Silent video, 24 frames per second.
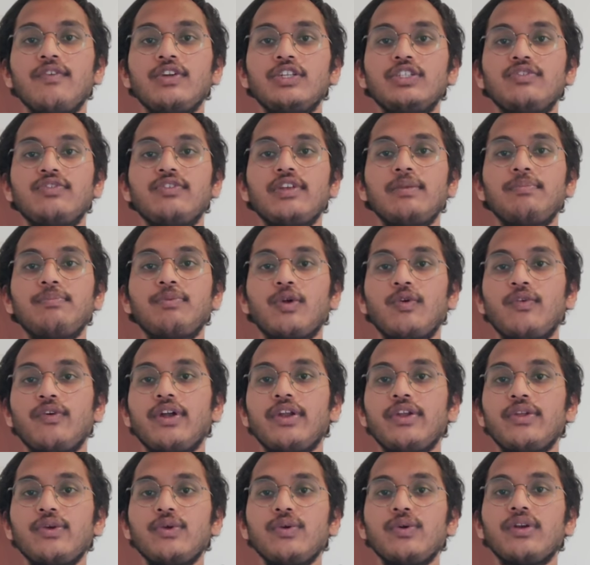which will
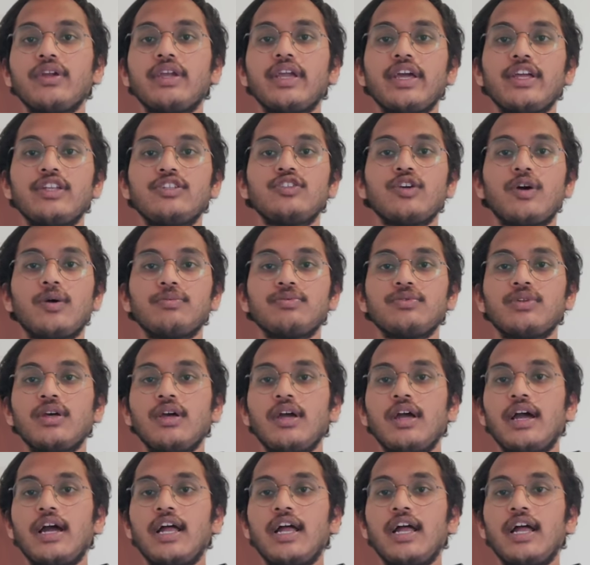provide you care job.